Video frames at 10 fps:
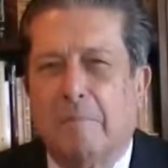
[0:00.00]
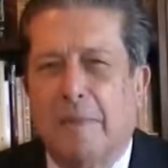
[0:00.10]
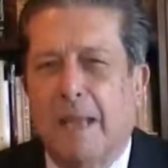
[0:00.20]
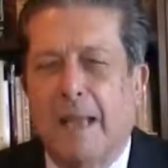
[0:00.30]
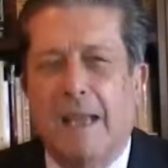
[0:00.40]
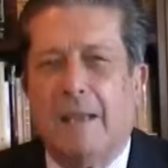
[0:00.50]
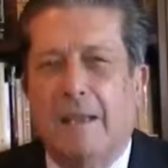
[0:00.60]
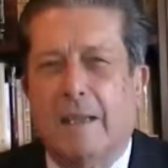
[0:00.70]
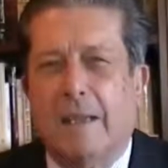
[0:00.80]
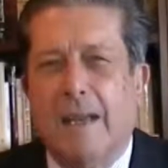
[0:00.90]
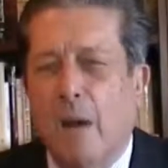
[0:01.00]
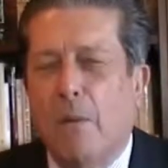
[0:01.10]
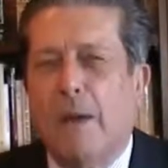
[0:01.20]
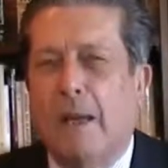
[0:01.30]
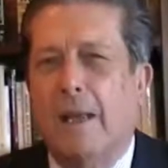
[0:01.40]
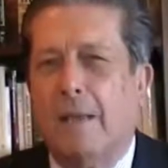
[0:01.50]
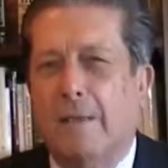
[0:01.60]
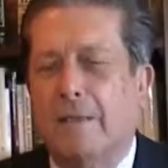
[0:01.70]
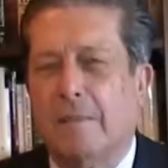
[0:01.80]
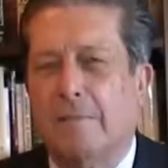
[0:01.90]
take in our
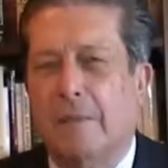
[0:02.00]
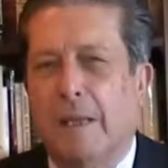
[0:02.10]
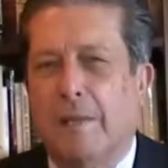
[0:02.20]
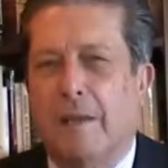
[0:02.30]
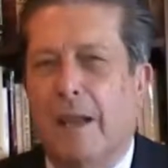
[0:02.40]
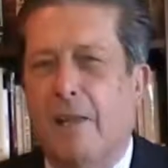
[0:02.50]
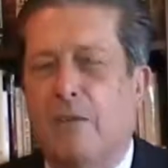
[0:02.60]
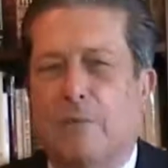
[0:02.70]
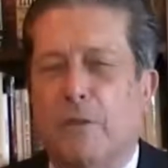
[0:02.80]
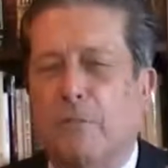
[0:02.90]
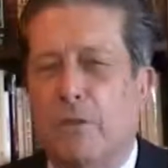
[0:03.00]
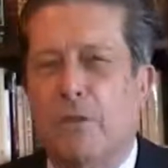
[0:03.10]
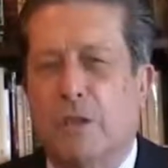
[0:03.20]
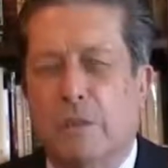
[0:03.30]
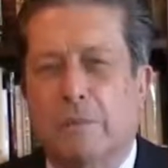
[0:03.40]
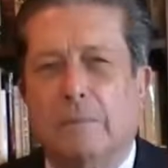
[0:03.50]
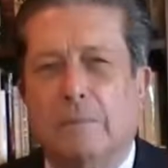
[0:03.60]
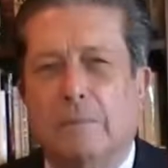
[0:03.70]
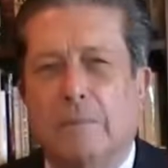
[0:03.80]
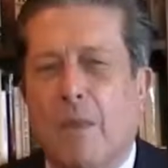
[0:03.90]
hands the reins of the future.
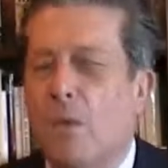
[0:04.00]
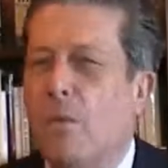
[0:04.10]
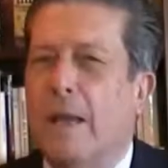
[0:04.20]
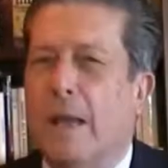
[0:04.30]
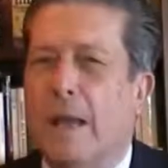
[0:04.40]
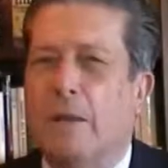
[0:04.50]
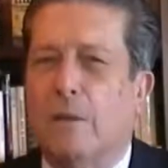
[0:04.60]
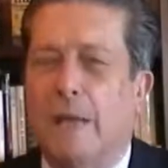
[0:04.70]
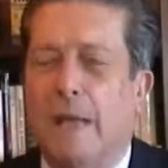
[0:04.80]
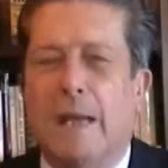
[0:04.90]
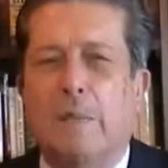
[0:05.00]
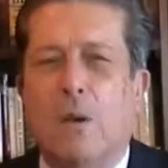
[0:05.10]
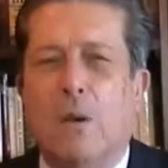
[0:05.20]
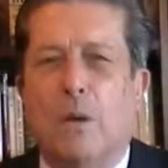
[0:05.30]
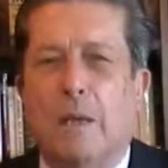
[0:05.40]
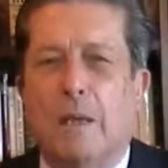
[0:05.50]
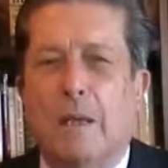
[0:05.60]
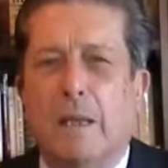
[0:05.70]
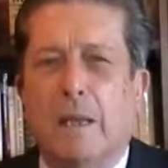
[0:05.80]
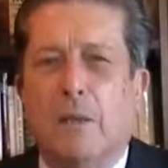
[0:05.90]
We cannot anymore
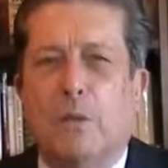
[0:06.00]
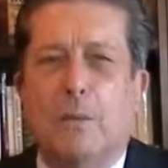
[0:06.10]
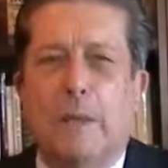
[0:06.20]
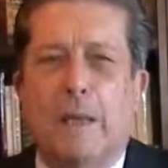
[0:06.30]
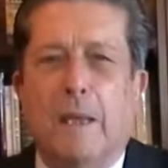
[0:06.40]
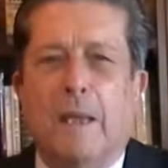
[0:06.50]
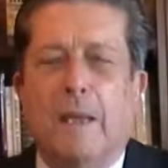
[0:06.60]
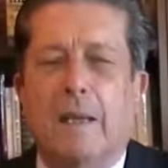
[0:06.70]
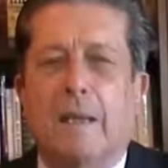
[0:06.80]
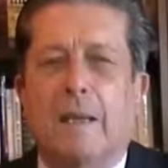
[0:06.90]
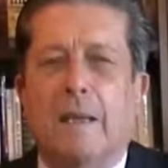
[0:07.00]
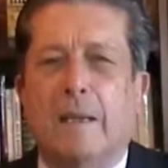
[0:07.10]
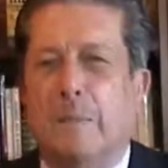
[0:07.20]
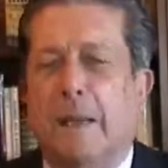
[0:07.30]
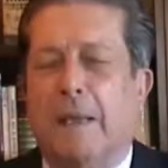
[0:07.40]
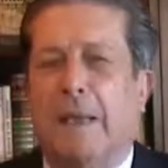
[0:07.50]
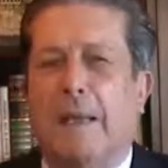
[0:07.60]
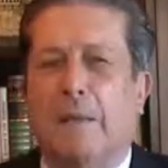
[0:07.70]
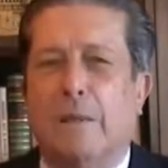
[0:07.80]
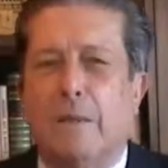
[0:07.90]
to be
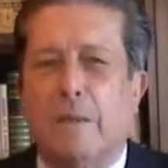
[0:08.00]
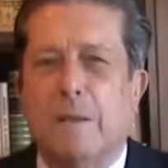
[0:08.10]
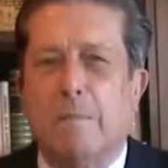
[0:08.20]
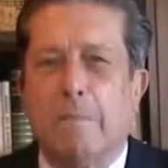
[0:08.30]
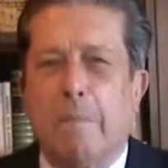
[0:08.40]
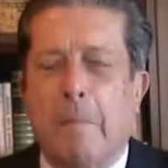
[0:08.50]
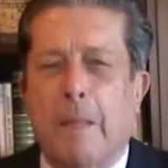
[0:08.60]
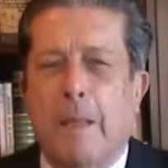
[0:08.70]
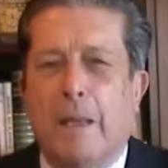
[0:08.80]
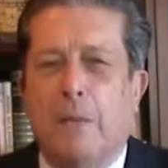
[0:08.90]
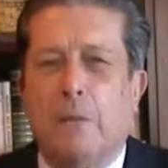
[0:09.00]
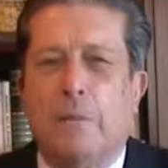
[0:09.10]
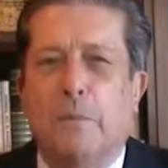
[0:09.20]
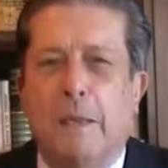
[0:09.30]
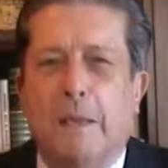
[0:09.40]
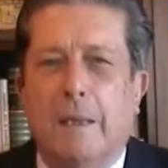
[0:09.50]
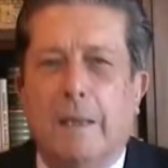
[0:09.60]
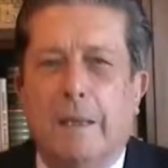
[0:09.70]
spectators, to be